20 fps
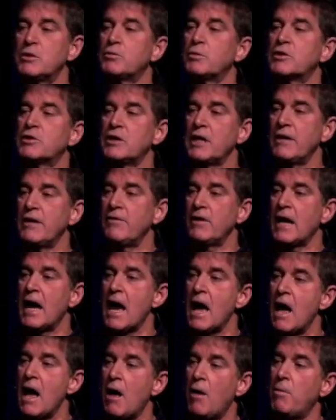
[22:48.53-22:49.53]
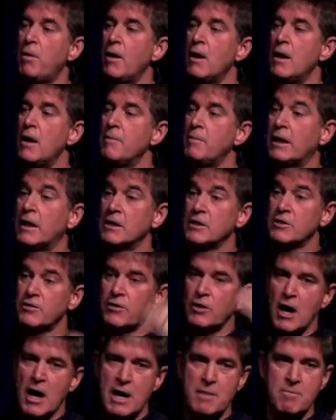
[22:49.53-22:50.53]
because of her high marks and the
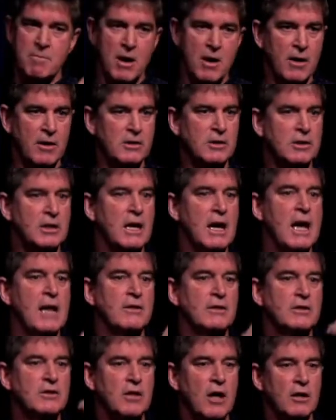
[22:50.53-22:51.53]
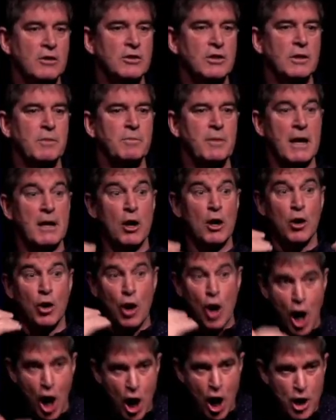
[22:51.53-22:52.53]
scholarship and her hard work.
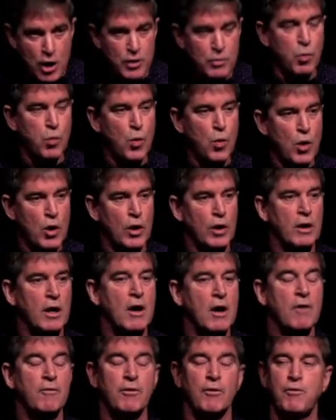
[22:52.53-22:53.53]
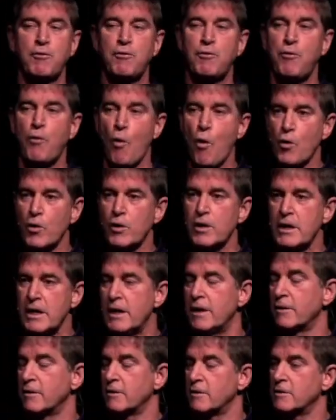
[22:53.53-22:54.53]
For four years, she
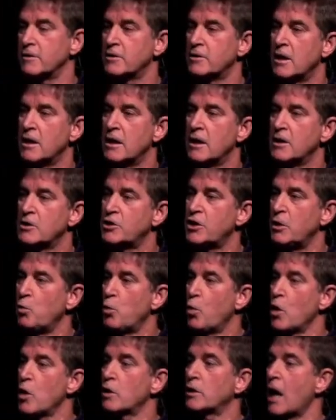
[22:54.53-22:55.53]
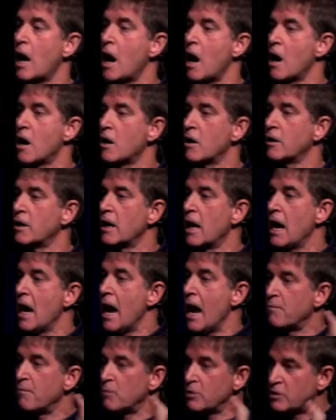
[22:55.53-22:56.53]
worked hard and received scholarships to
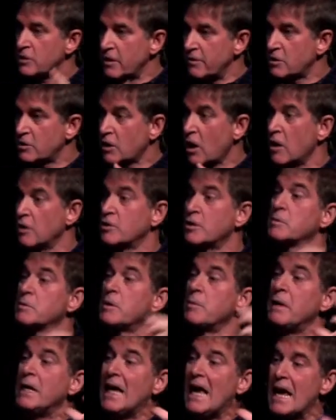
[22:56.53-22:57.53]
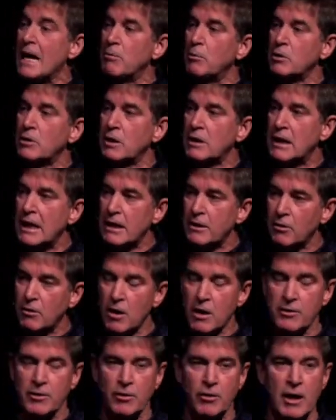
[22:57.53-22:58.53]
be able to get her undergrad degree. And she was
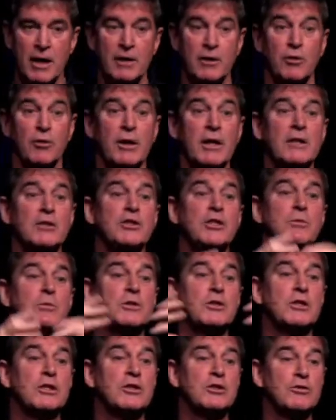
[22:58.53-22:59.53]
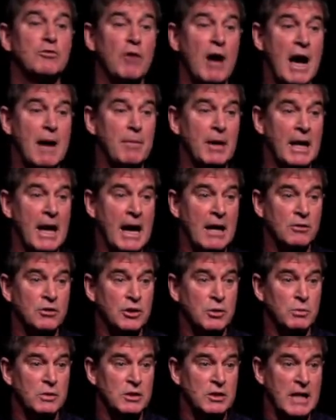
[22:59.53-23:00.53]
describing how she was now going into
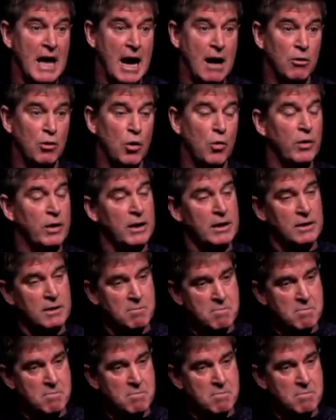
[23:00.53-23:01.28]
medicine. And